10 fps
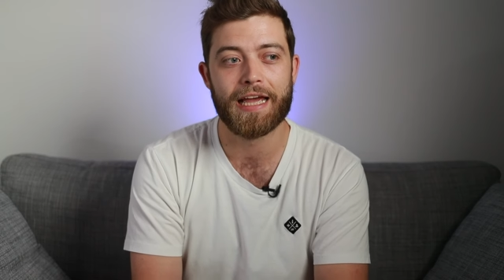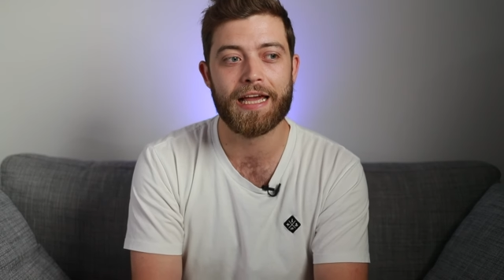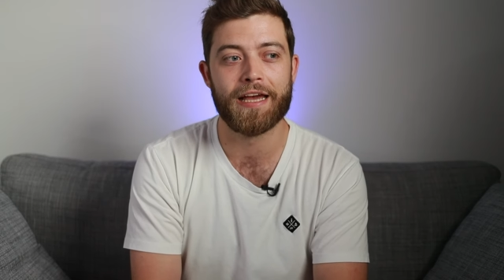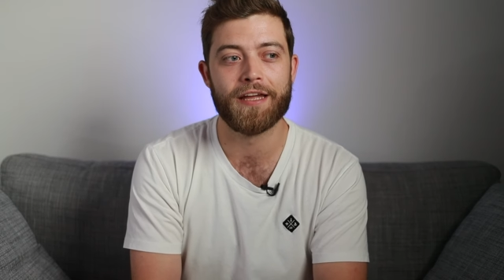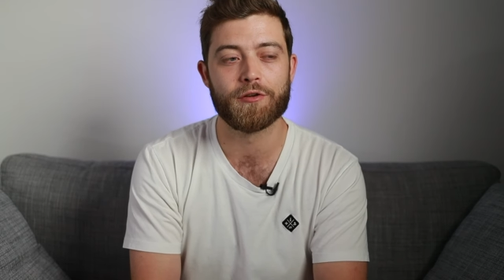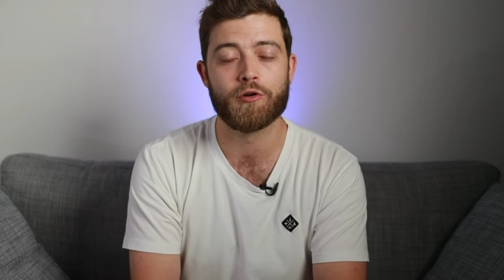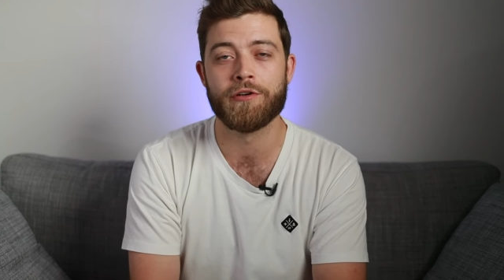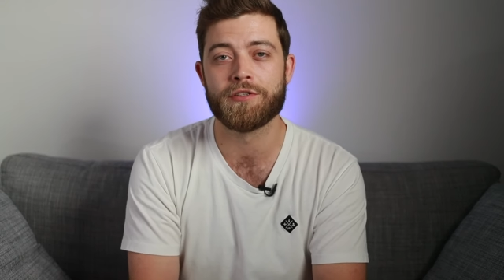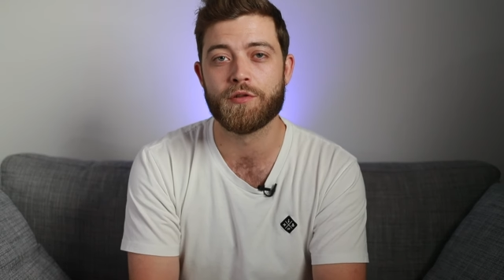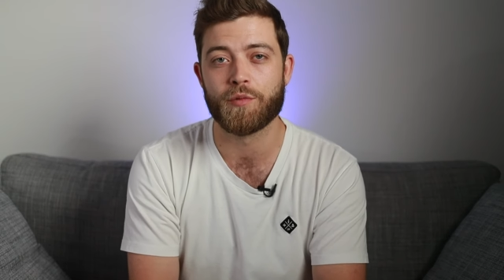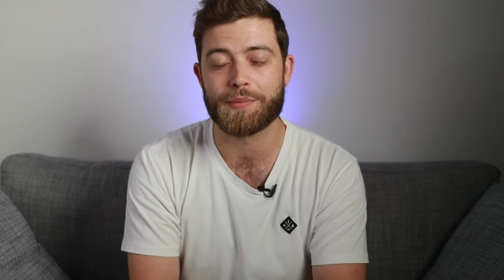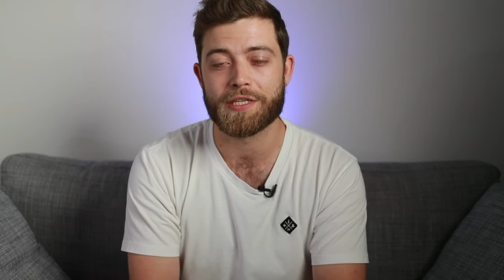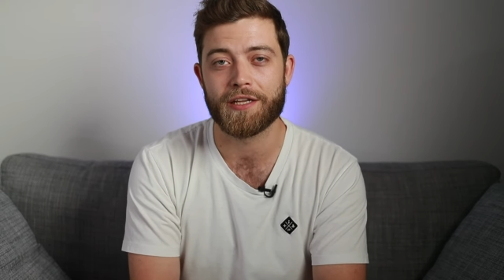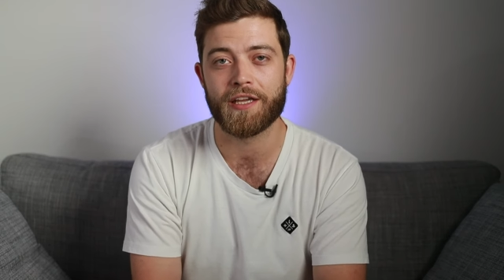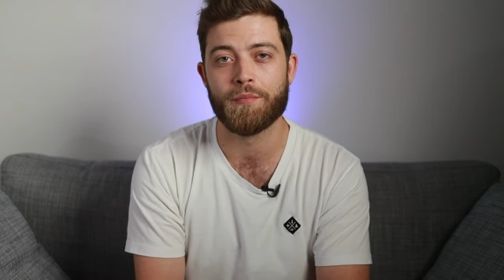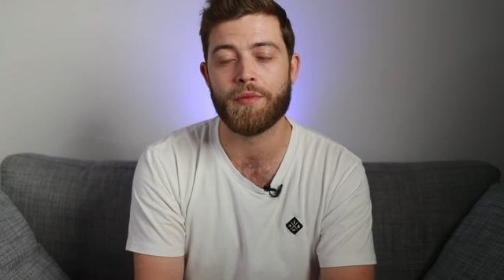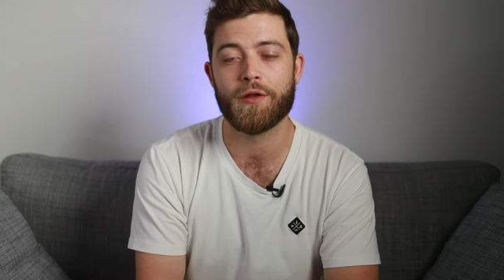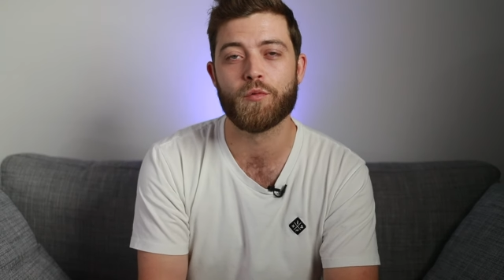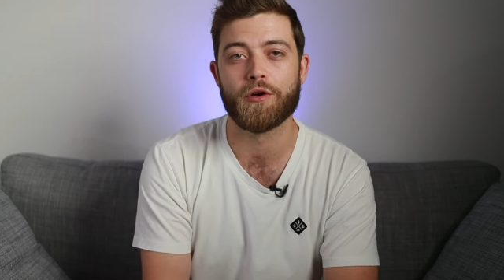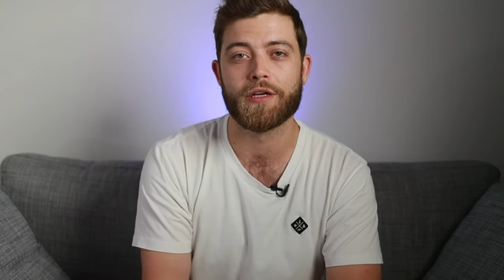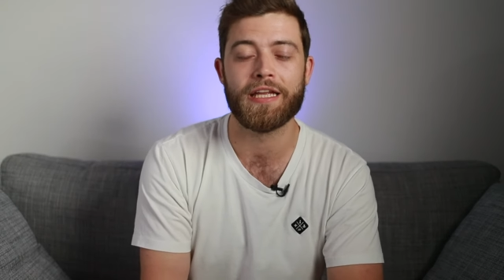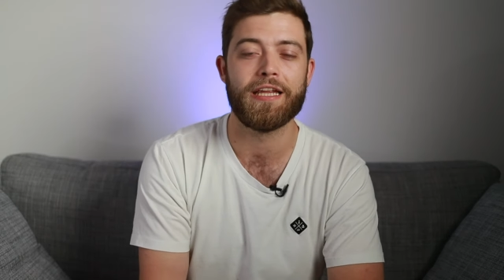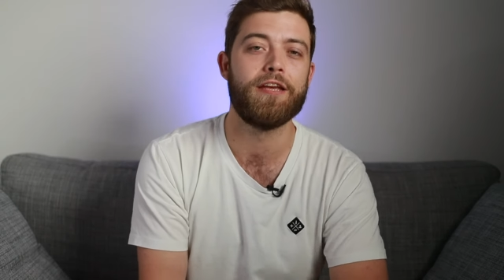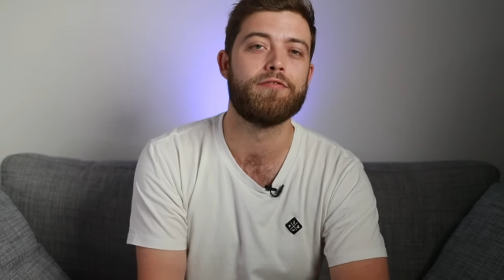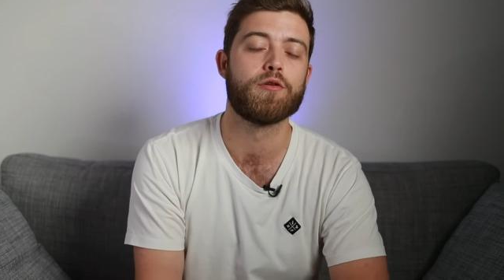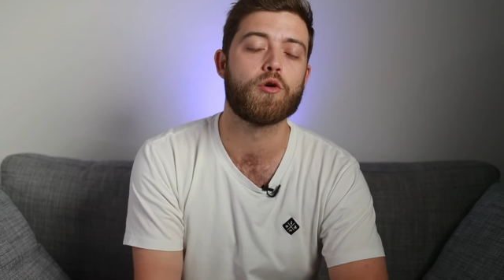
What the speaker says: And according to the website, it might work in even